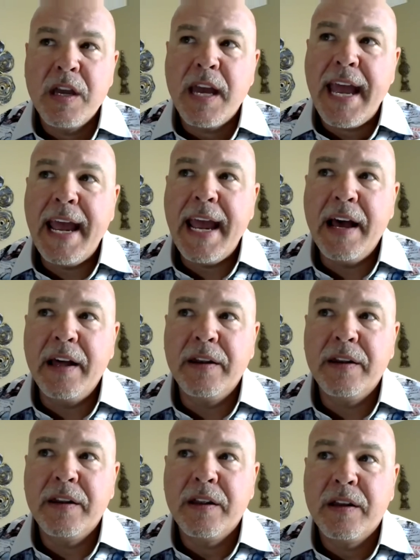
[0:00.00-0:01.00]
Yep.
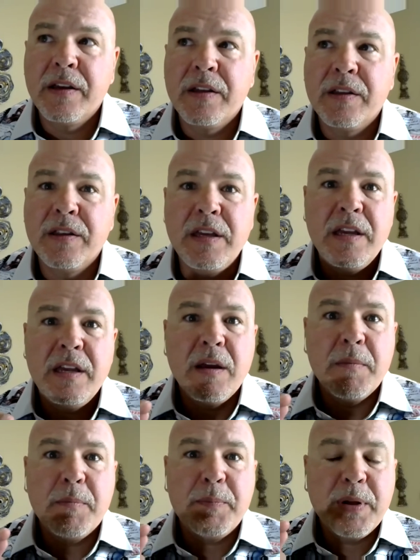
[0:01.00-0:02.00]
And
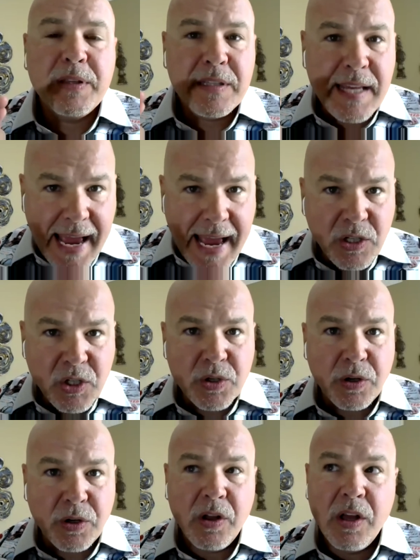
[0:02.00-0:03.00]
the
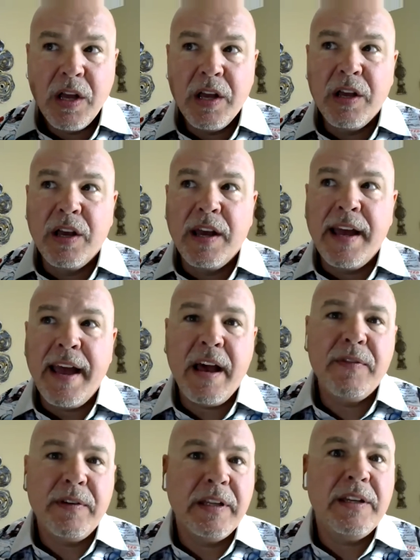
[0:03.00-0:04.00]
potential
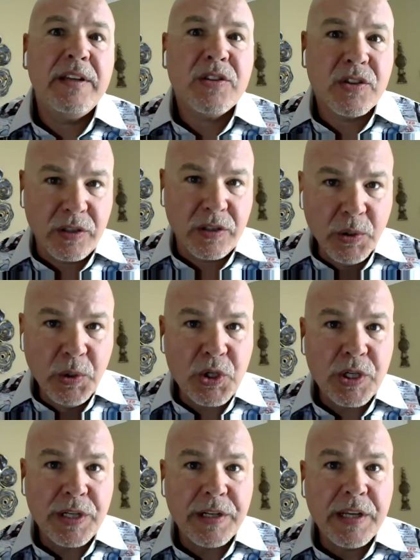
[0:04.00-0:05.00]
heavenly
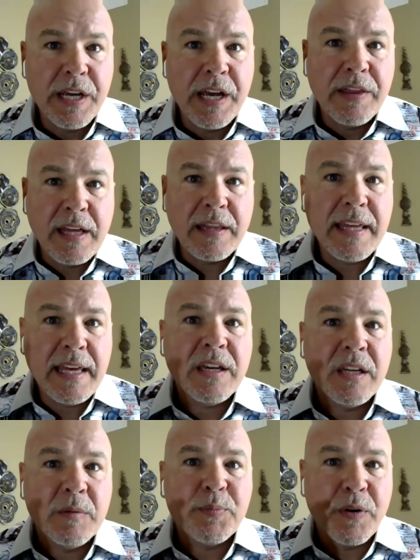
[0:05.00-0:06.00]
solution that they
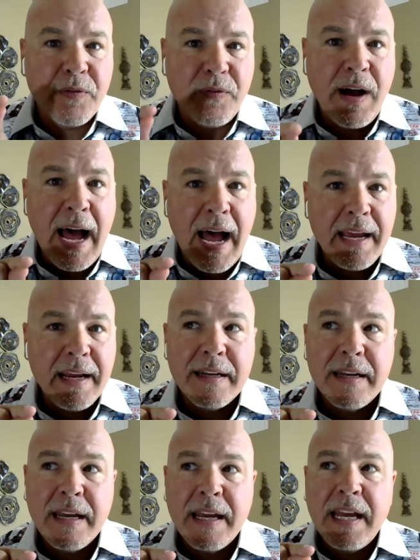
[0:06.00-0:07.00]
can provide
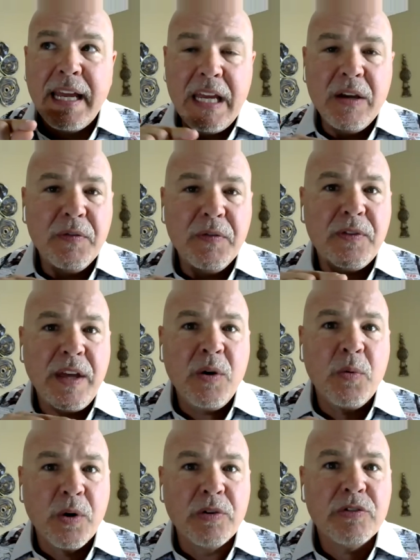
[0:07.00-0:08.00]
if
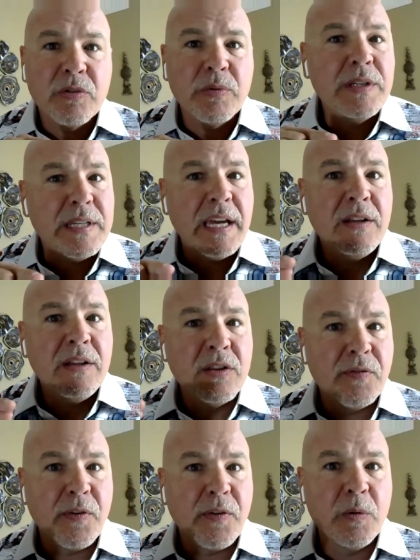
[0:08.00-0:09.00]
they were to retain
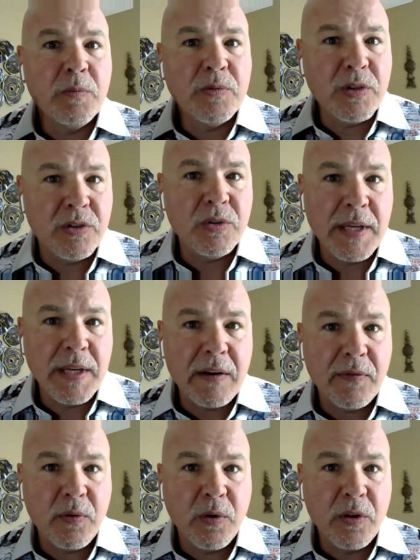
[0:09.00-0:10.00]
the firm to do
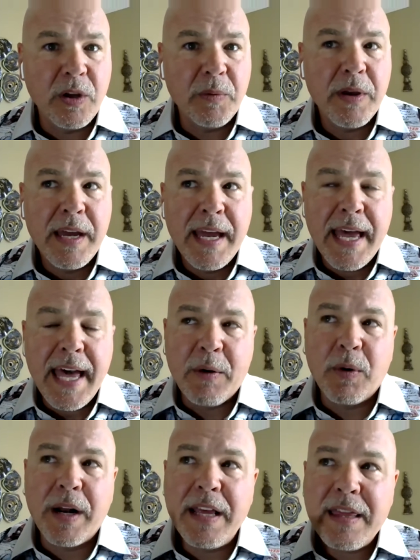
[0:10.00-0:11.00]
that for them.
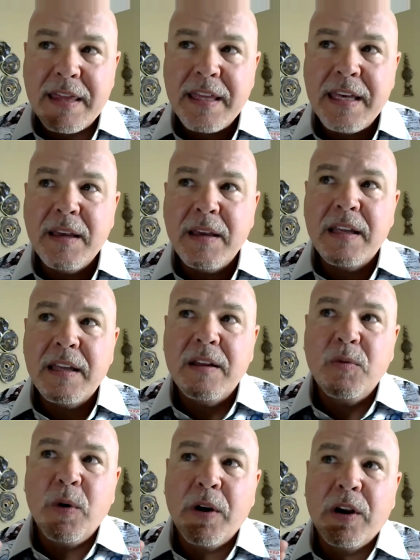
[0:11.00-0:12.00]
And what I think
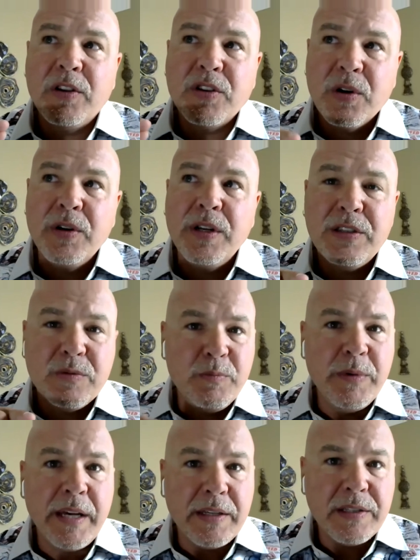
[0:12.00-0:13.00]
where attorneys
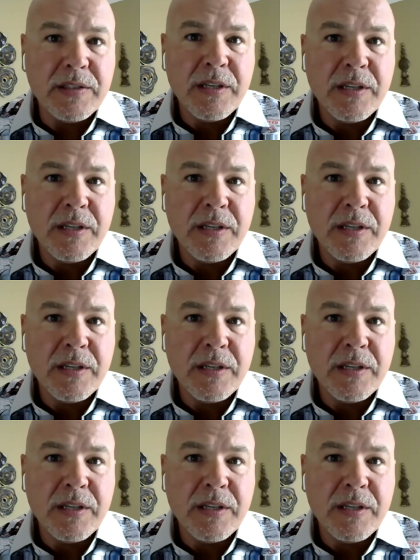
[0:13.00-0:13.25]
miss